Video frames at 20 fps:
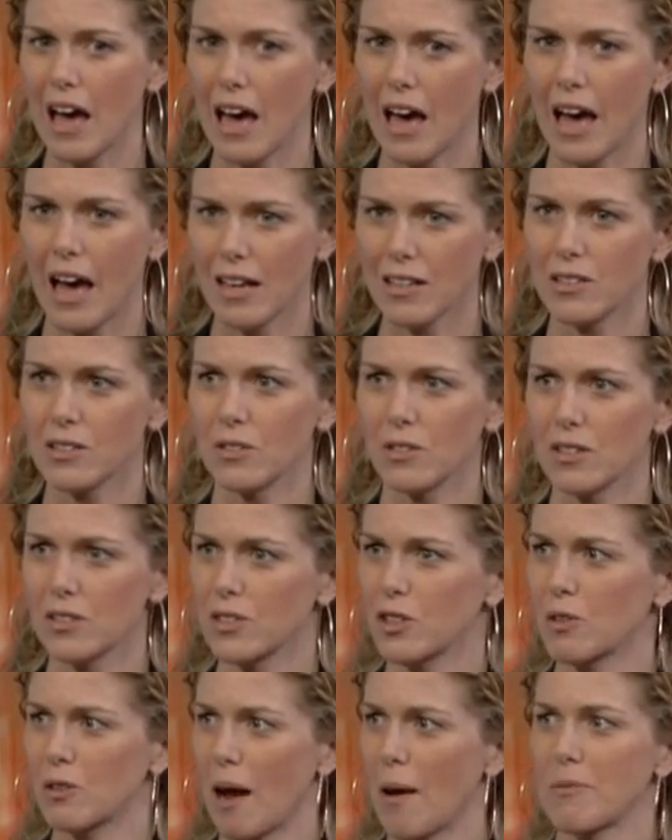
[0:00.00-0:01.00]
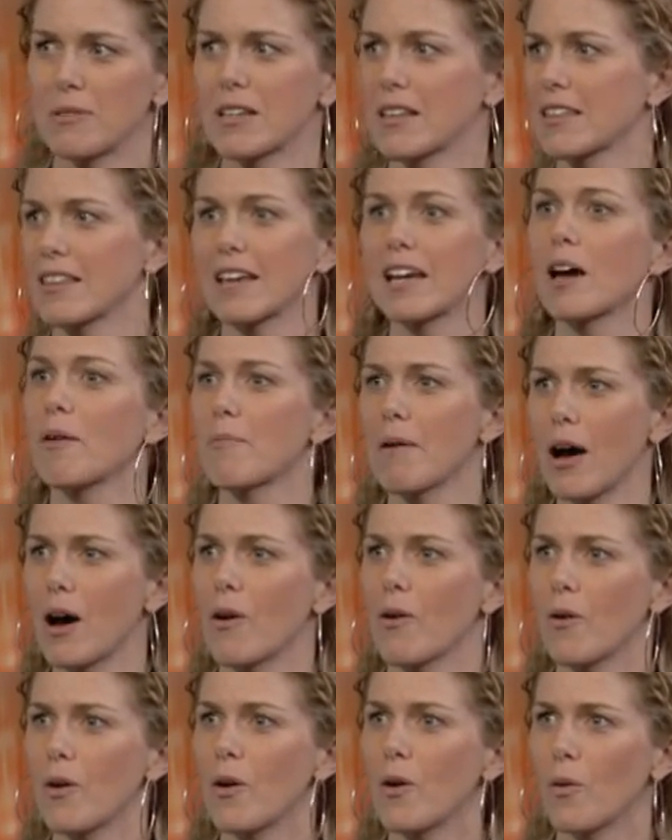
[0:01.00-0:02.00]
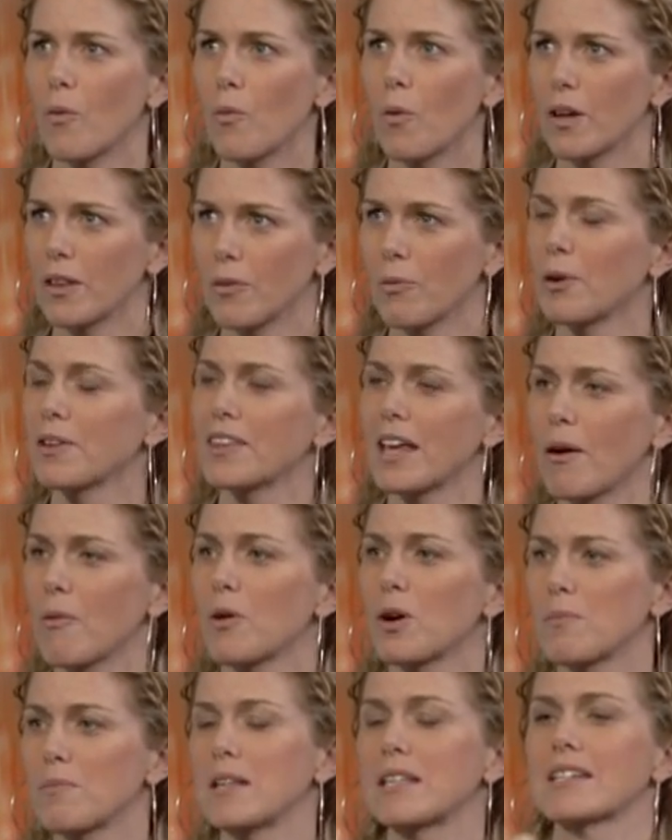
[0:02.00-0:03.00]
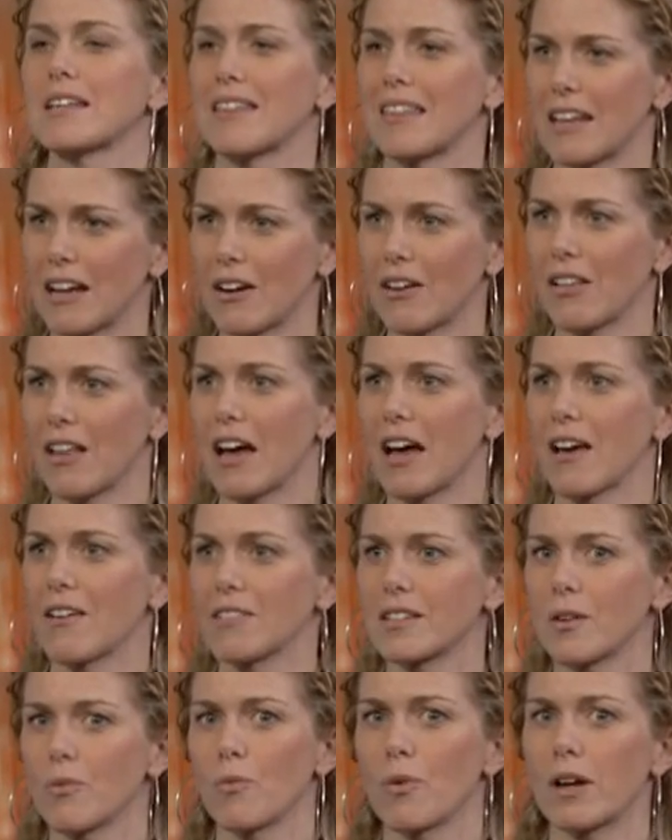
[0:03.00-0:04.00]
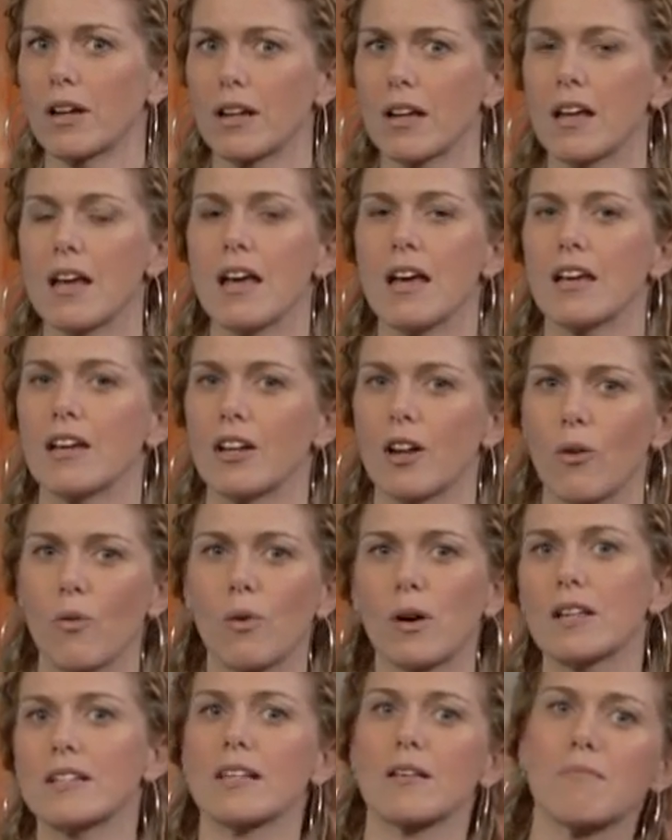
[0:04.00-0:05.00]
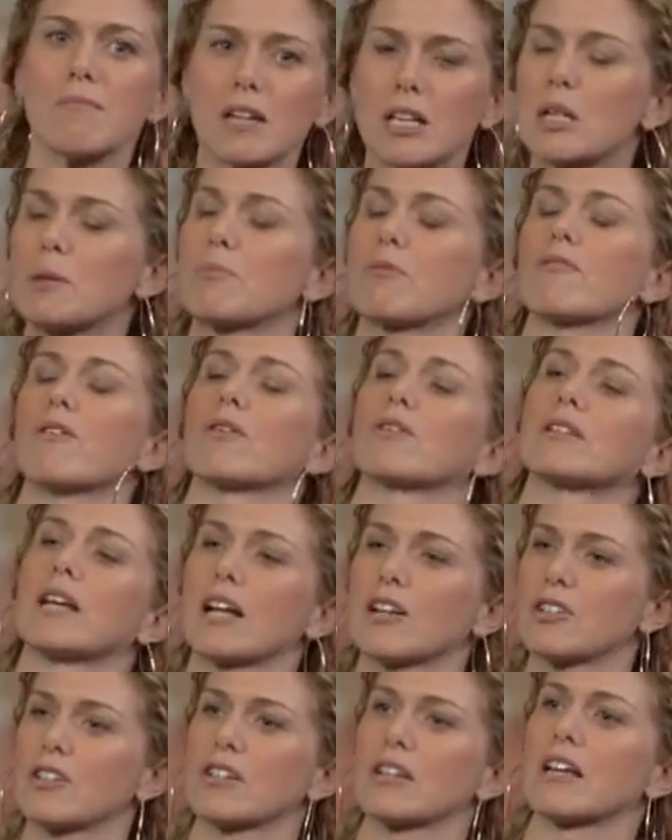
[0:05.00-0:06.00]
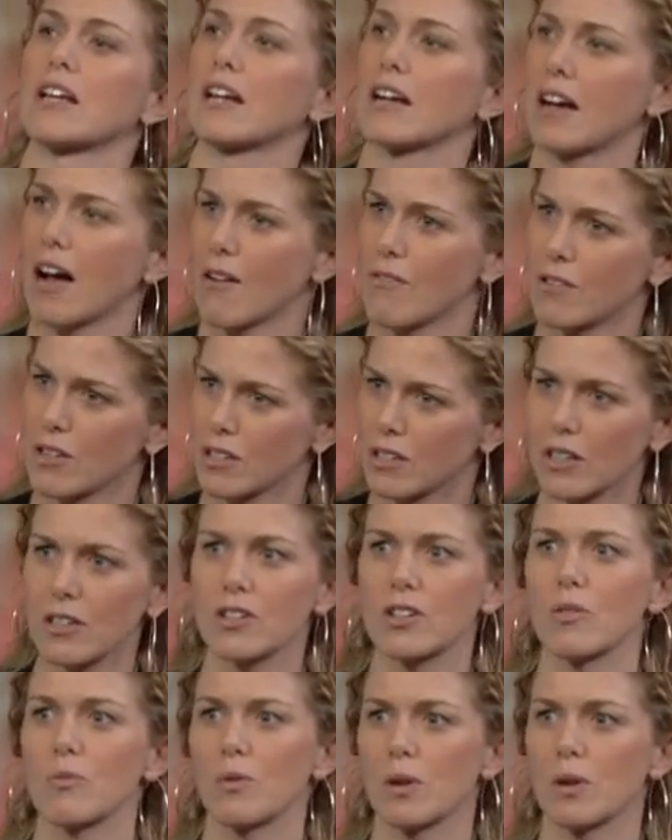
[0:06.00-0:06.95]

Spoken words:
ask students to think about what that word means in their lives, and what does it mean to provoke tension in a conversation?